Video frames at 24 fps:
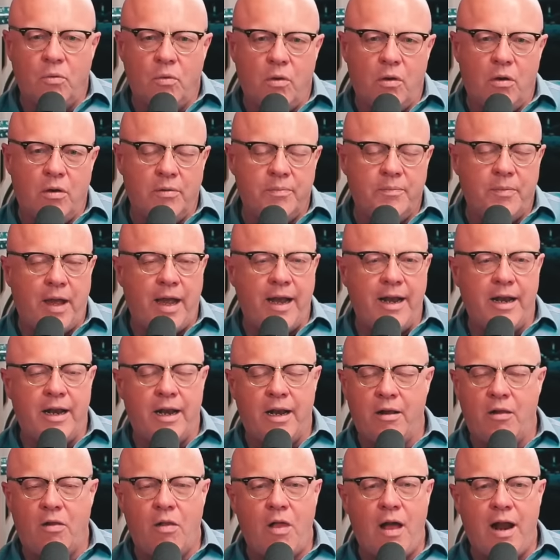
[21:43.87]
the wall. And
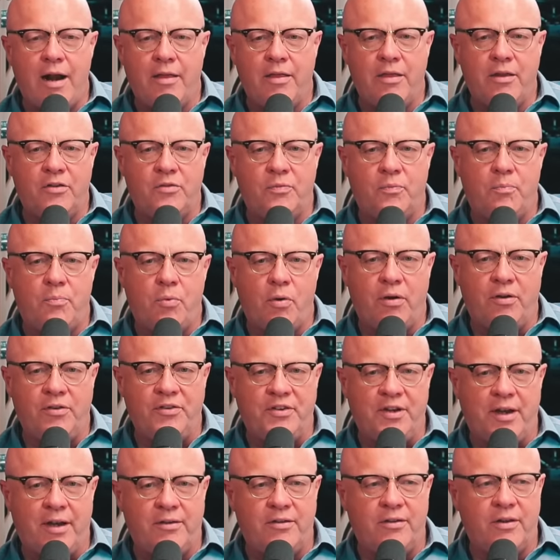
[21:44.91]
a lot of this
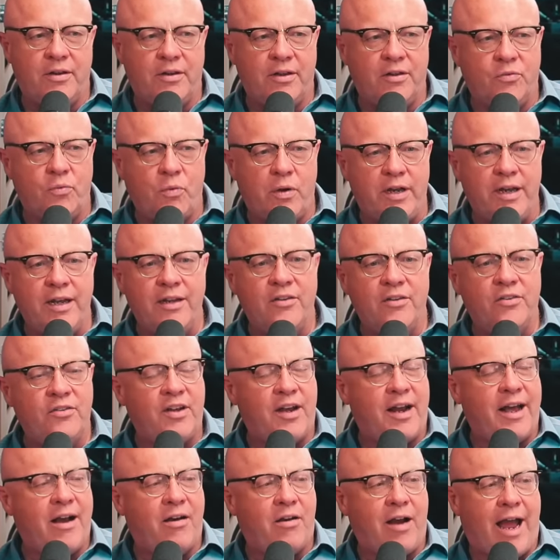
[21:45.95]
boils down to this. We didn't
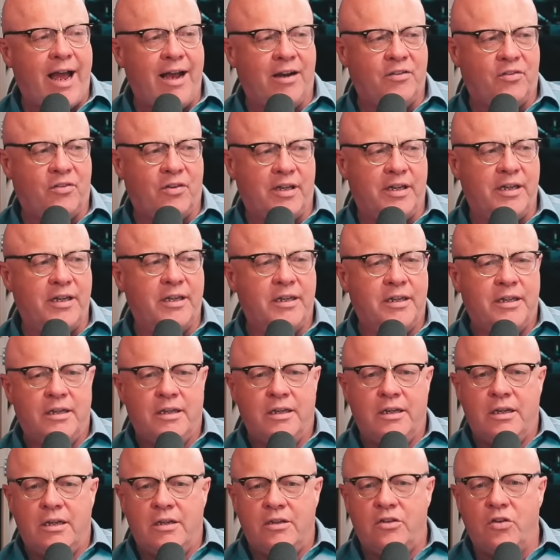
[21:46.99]
set out actually
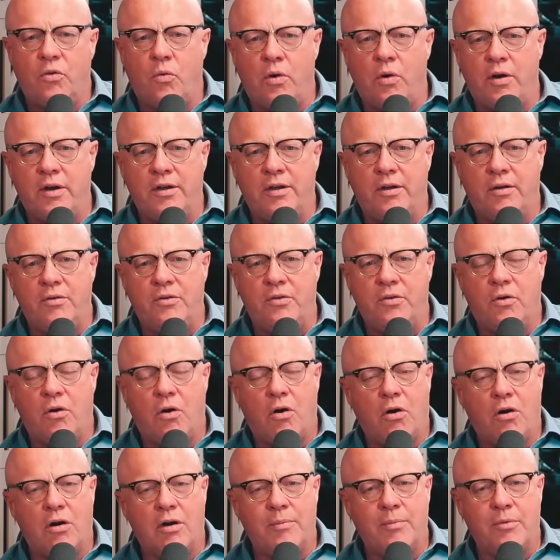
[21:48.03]
to want to go do a
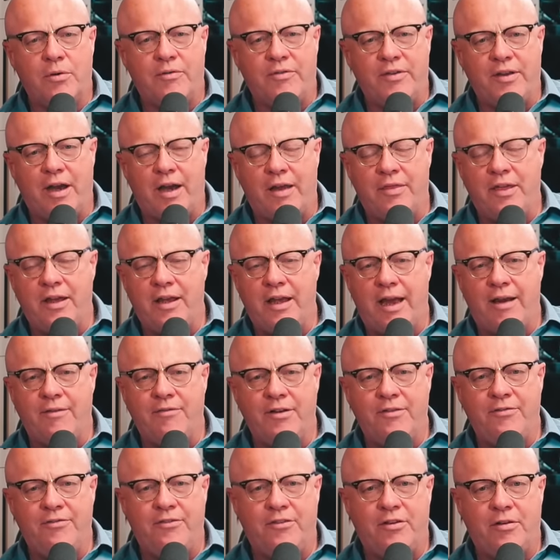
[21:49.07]
horror movie. I think
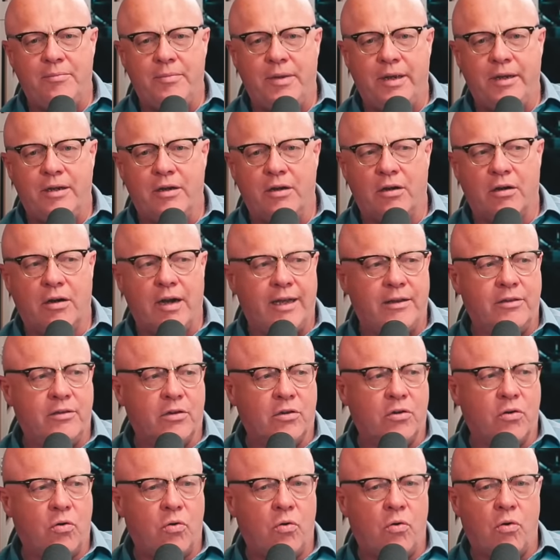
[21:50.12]
every filmmaker at
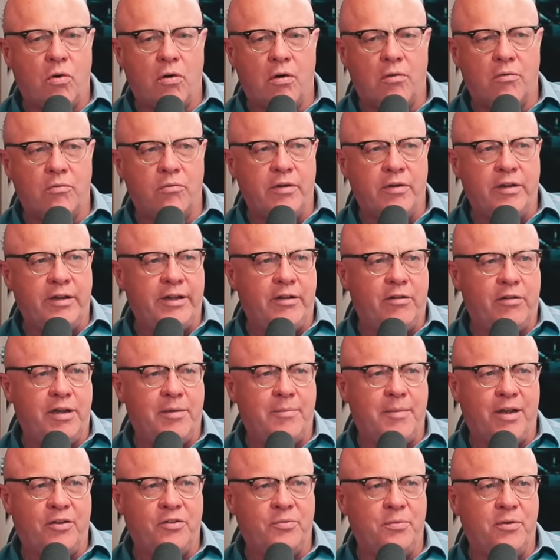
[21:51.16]
their core really only
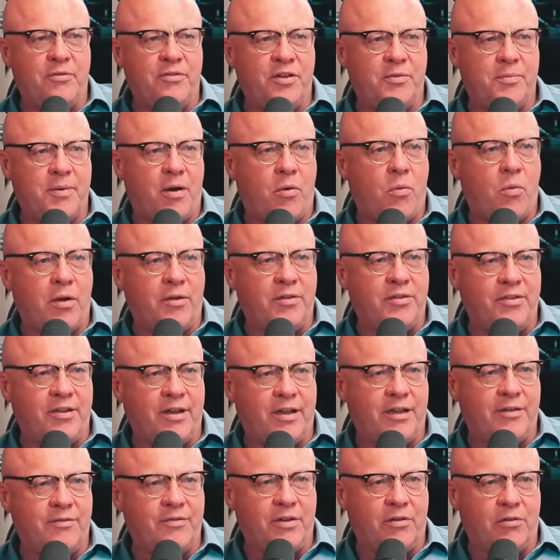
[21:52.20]
makes movies about one
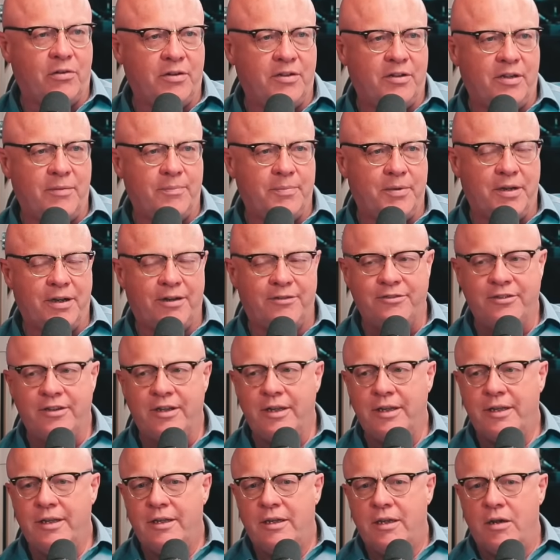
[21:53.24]
thing. If you look deep enough,
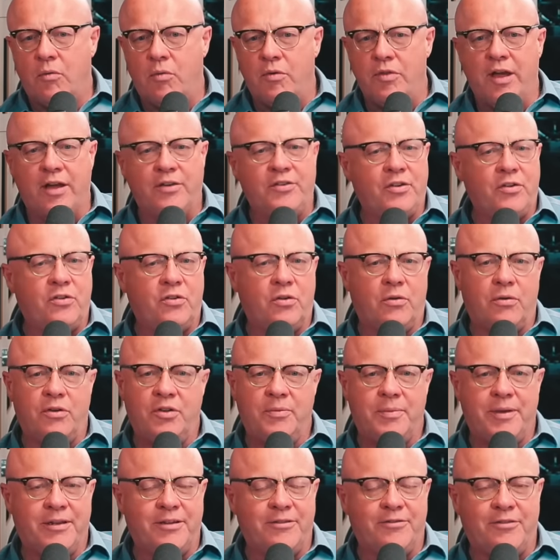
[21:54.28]
with us, it's always
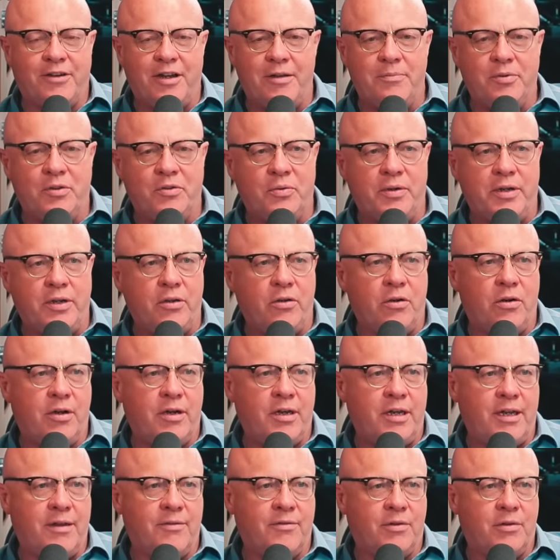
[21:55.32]
about the fight between good
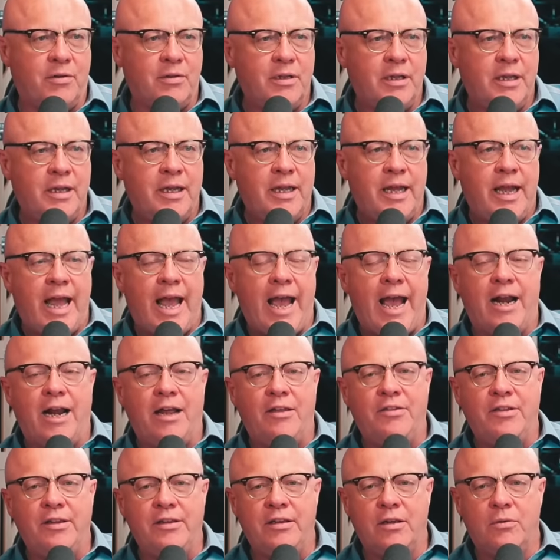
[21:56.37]
and evil. And
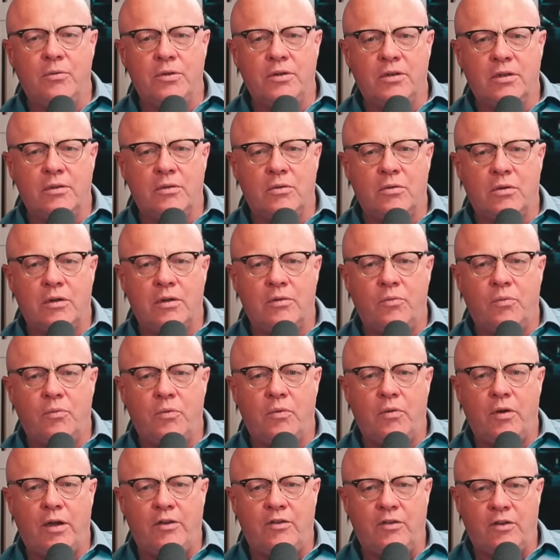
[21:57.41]
I think that what the Lord
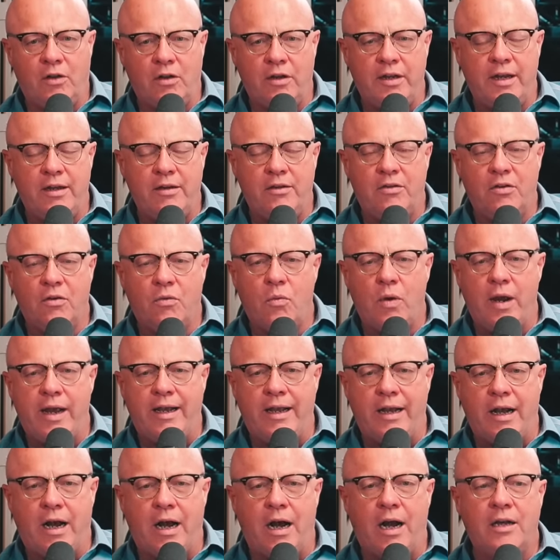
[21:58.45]
is looking to
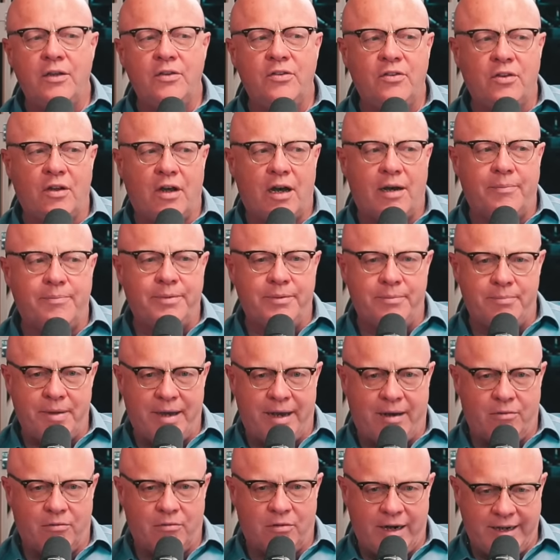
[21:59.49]
wake us up
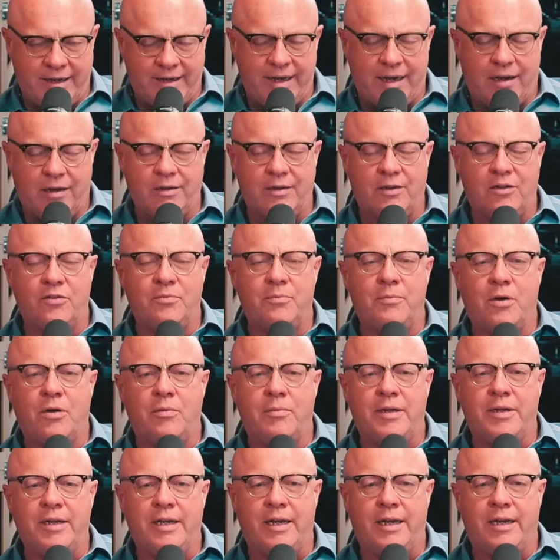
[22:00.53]
about right now at this
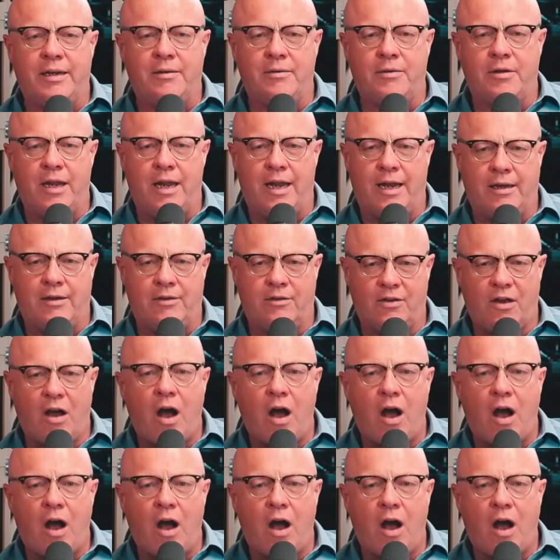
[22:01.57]
moment in